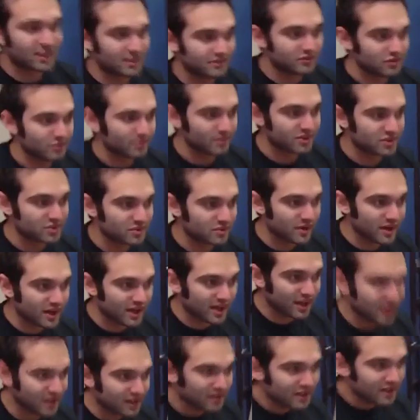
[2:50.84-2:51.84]
give too much
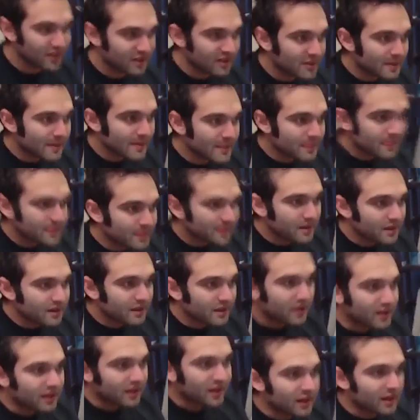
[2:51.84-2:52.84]
away.
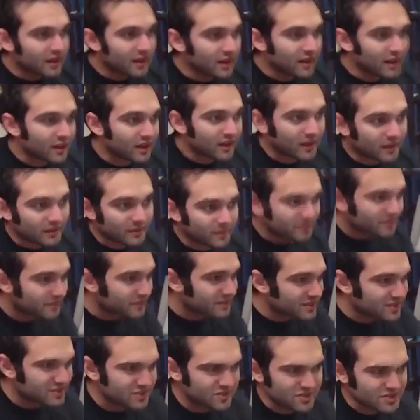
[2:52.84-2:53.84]
I almost view it as a
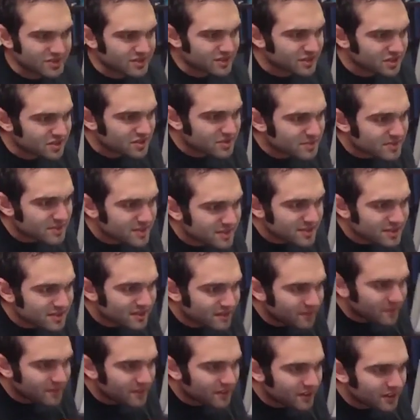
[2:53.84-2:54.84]
whole other
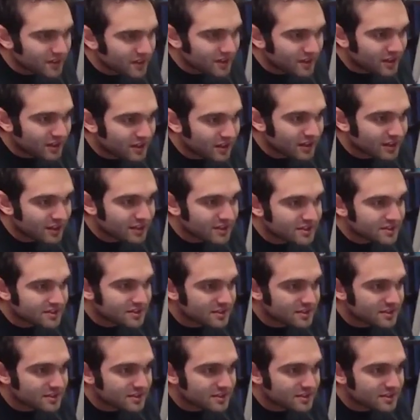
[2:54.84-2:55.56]
piece of content. Like,